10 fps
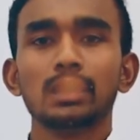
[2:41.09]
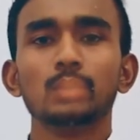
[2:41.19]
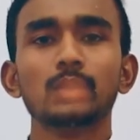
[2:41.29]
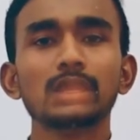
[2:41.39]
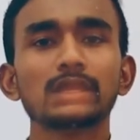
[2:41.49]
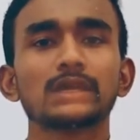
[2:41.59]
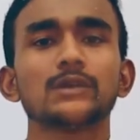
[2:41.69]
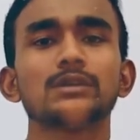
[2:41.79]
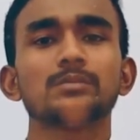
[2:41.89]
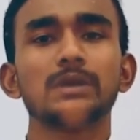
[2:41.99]
we
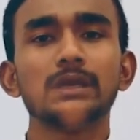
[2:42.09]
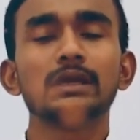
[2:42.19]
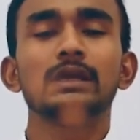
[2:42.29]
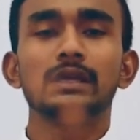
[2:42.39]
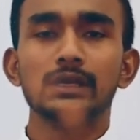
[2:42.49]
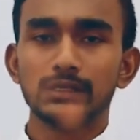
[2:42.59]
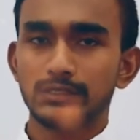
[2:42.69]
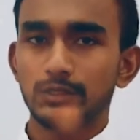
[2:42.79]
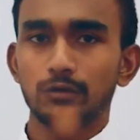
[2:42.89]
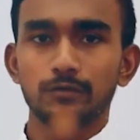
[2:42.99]
cannot be
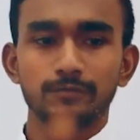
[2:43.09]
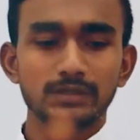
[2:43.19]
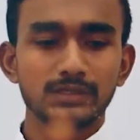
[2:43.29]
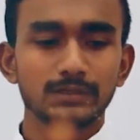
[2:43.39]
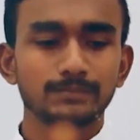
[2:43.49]
guilty of it.